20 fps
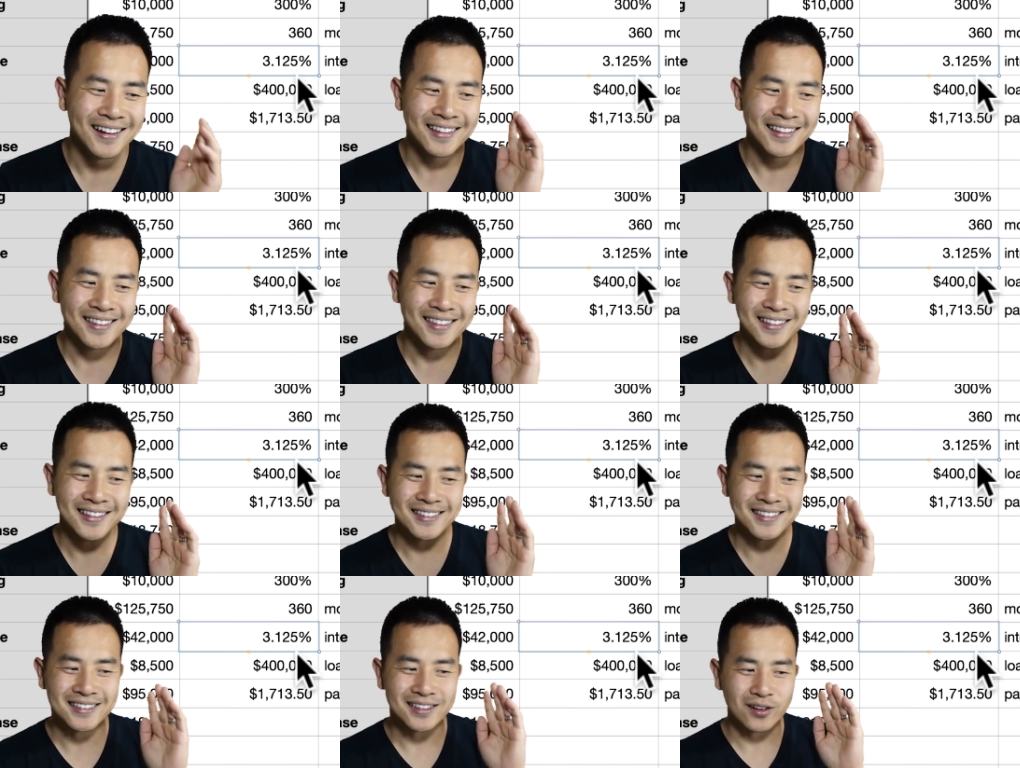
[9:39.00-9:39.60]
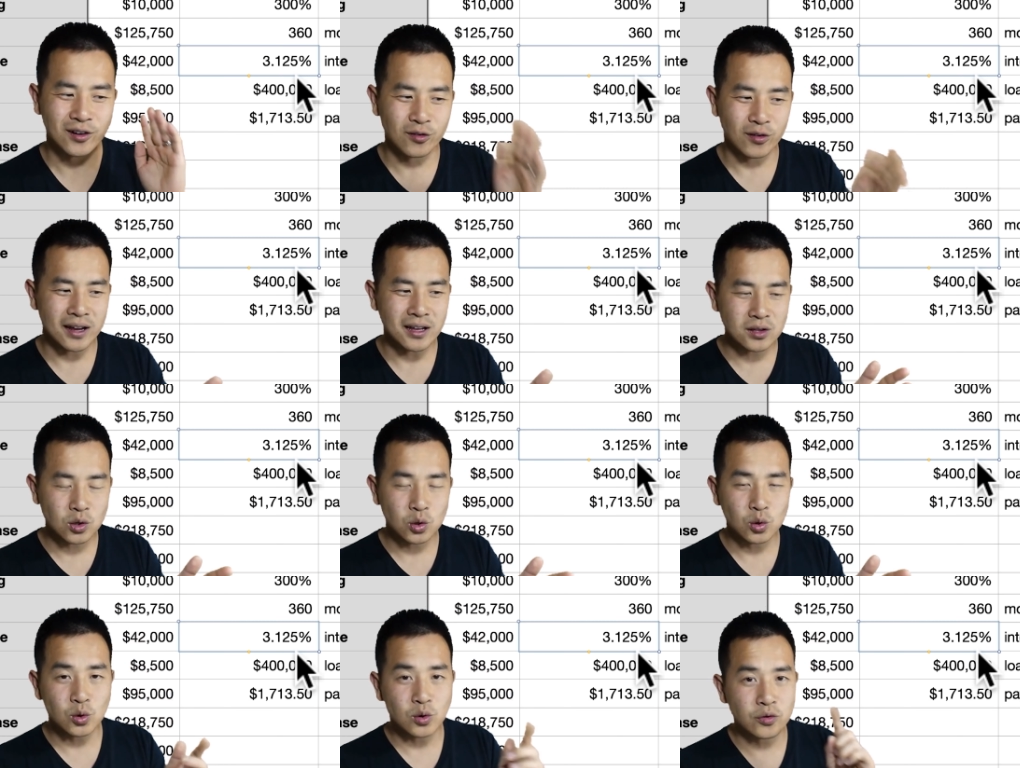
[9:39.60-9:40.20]
this is a
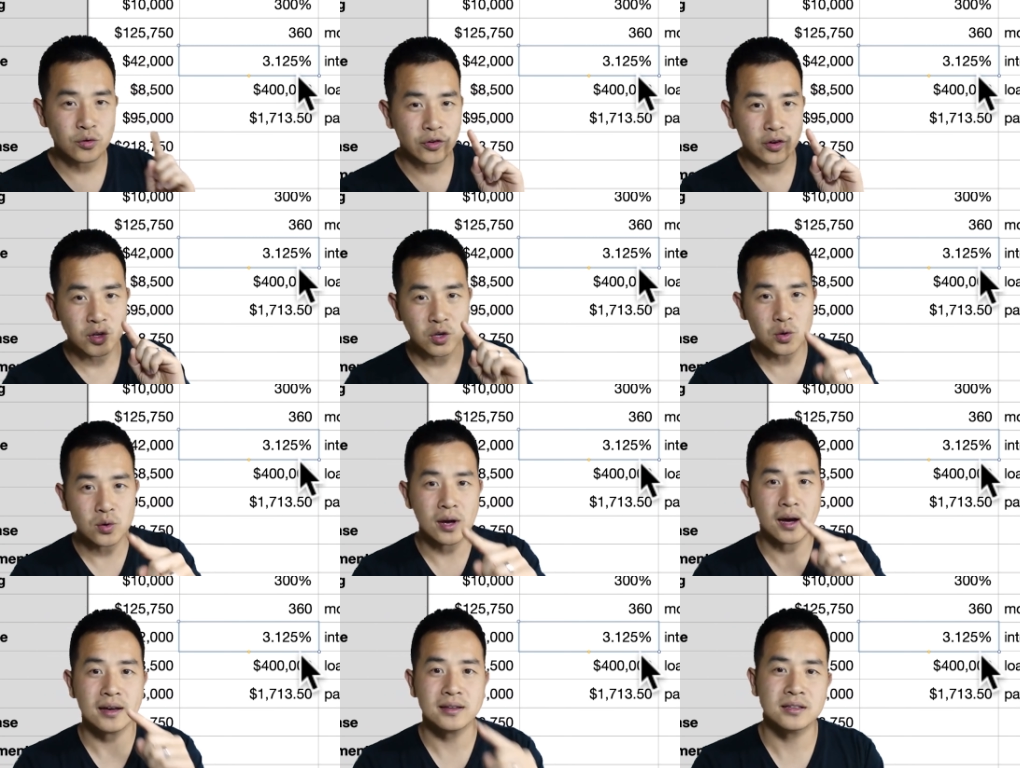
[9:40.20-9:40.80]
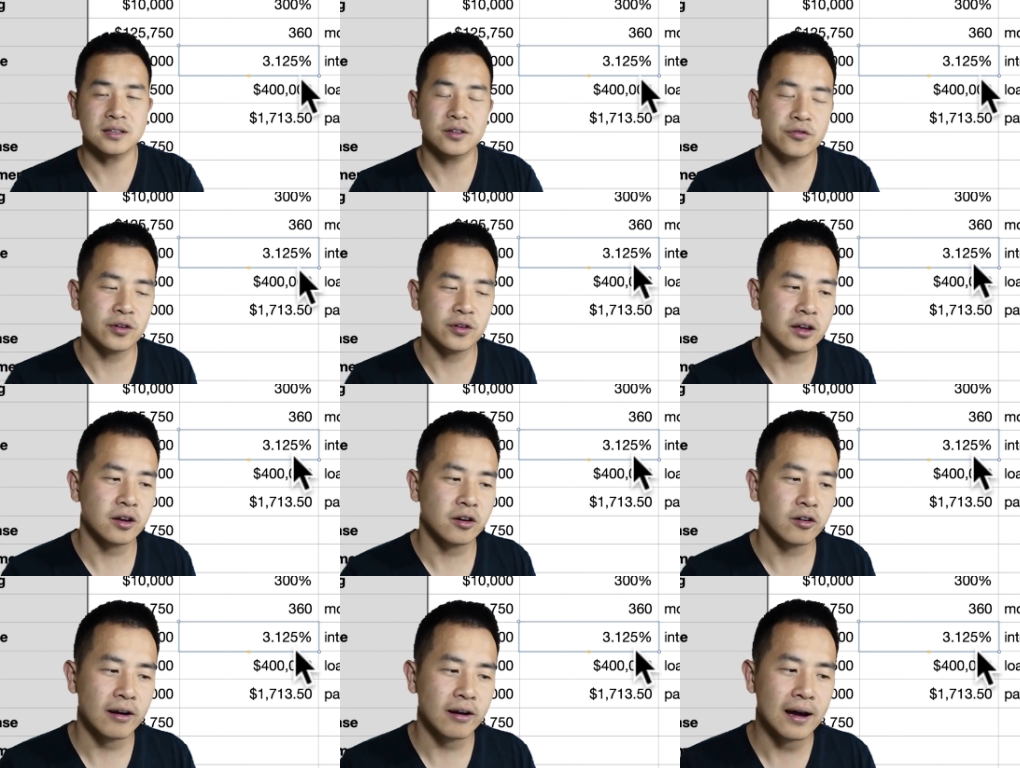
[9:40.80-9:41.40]
great tool for you guys to
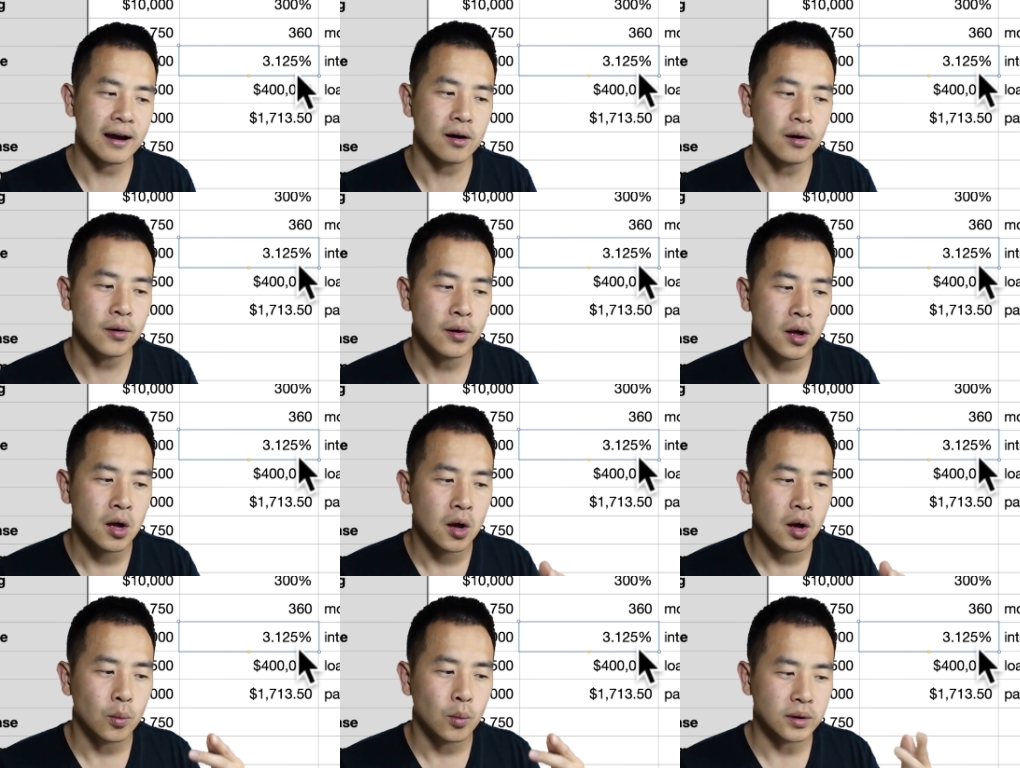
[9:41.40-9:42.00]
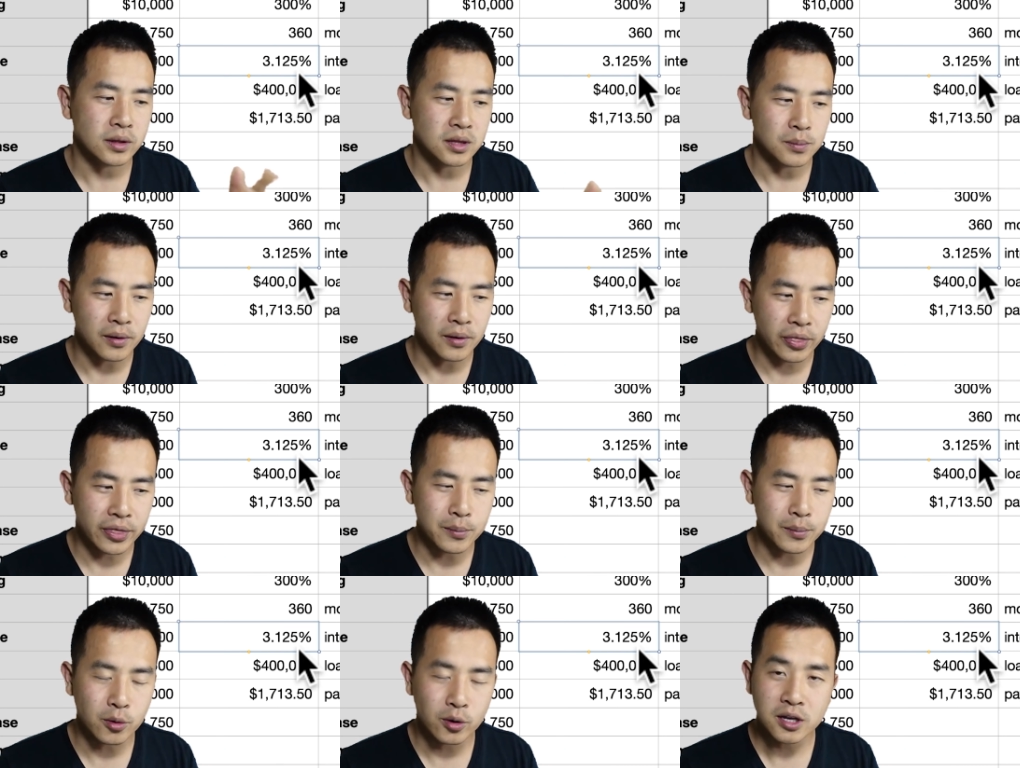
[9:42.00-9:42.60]
figure out what the
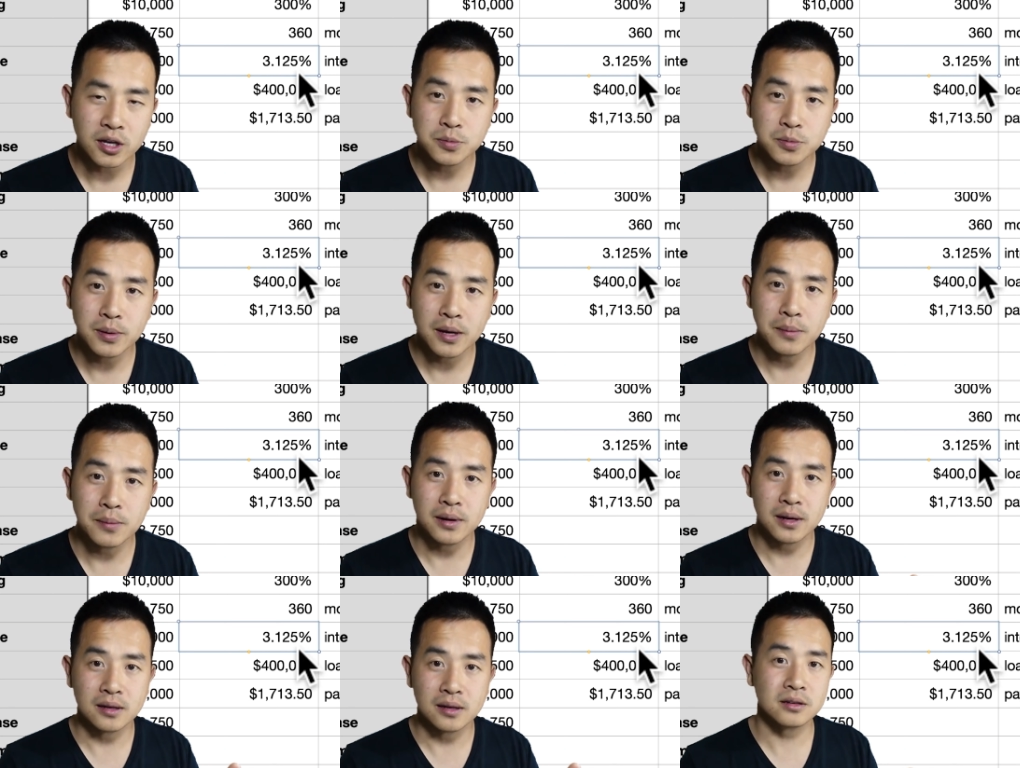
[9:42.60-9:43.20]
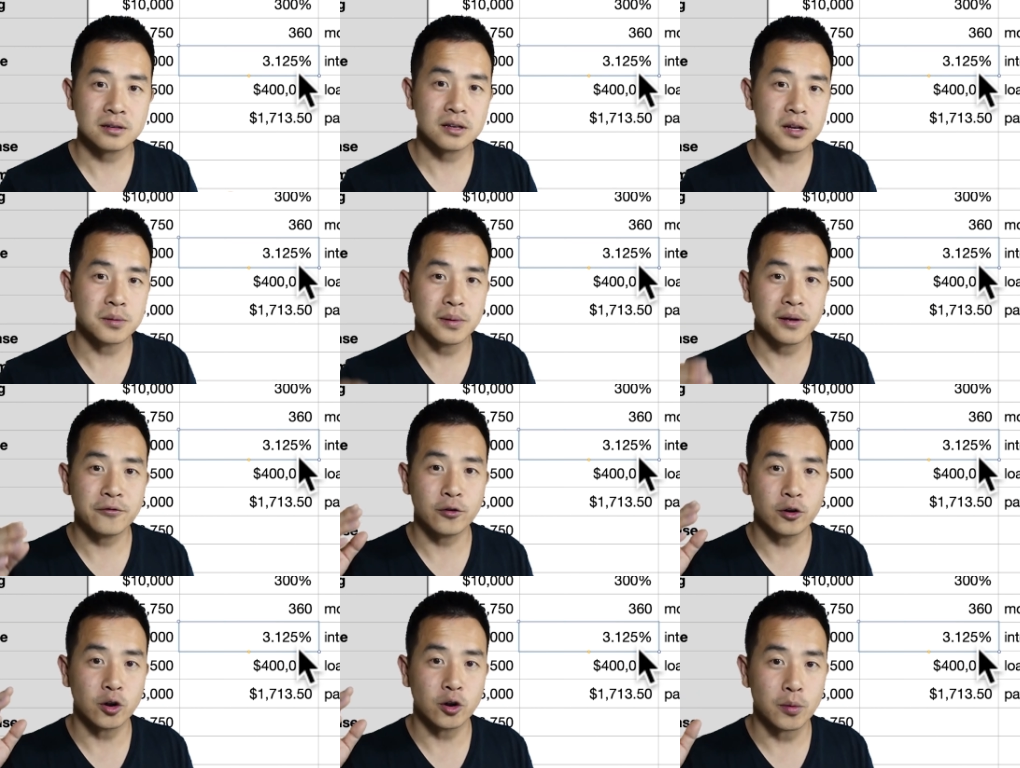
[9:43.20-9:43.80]
monthly mortgage payment is going to
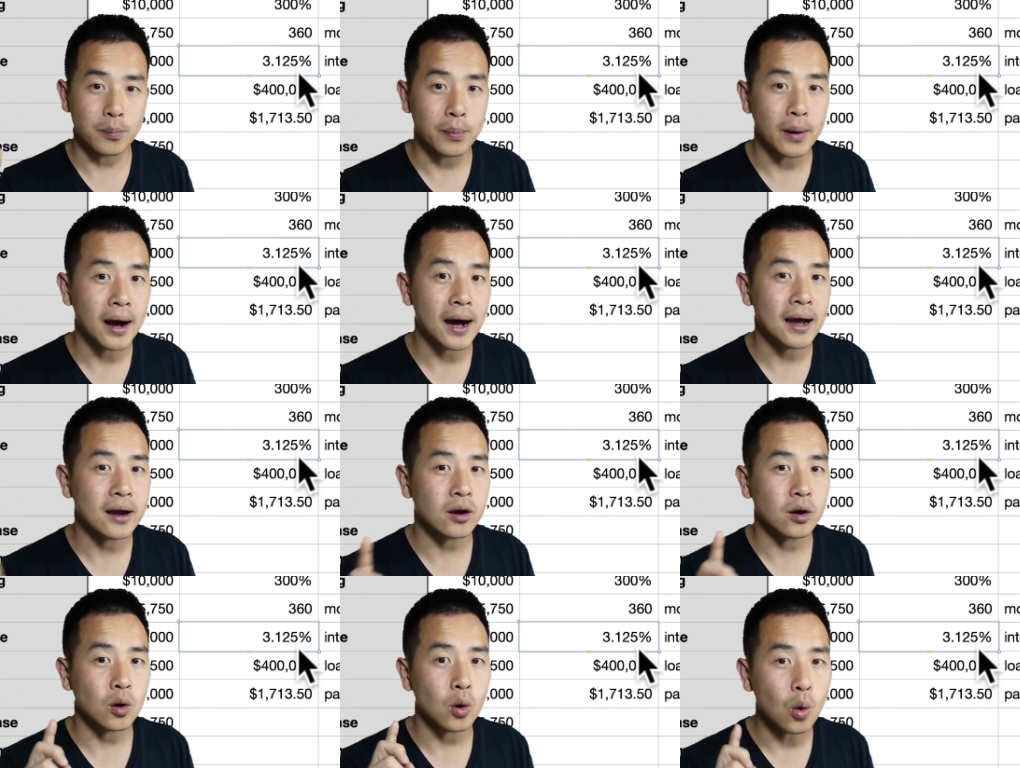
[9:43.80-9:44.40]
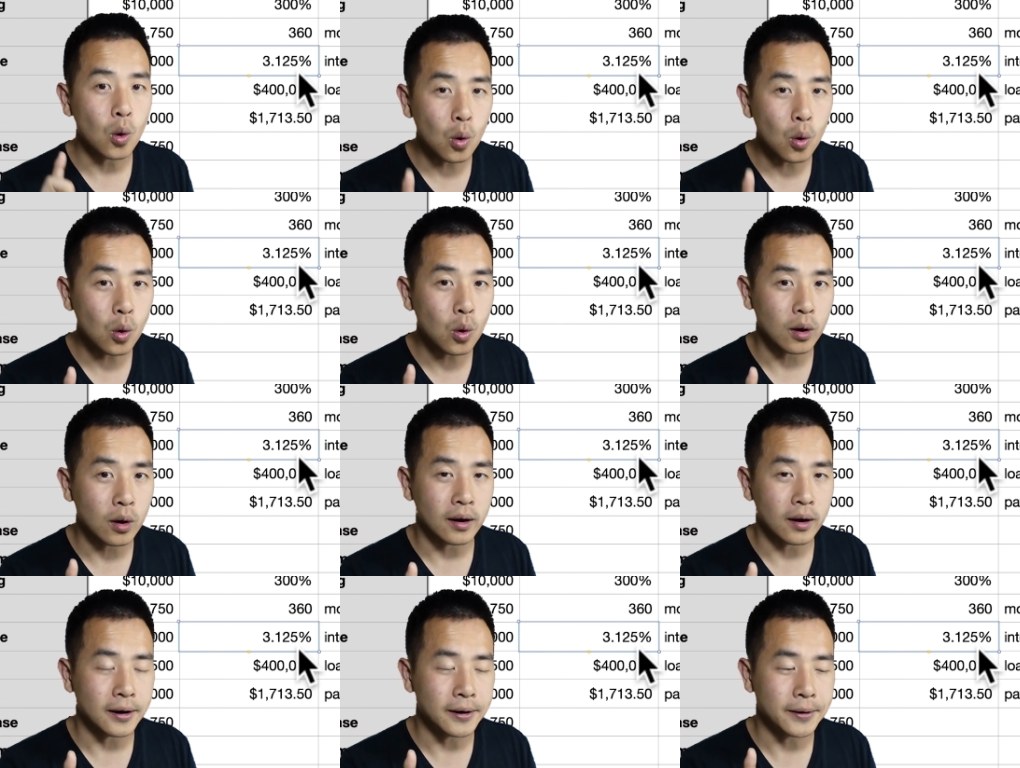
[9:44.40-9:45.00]
be for your buyer,
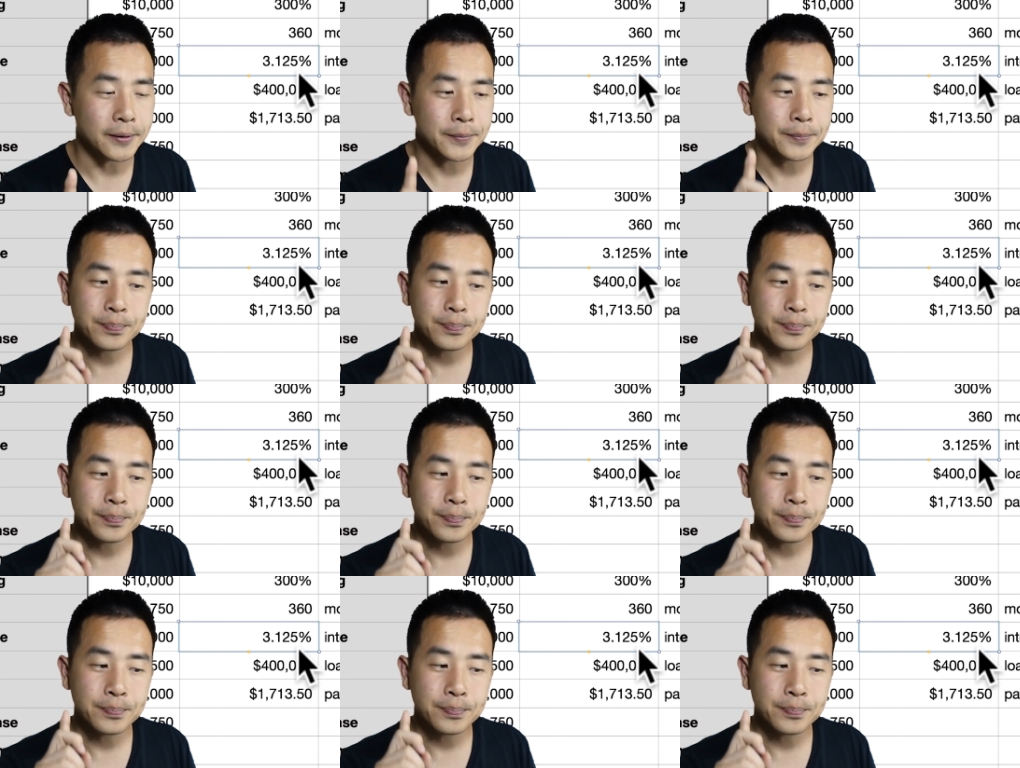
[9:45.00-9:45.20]
or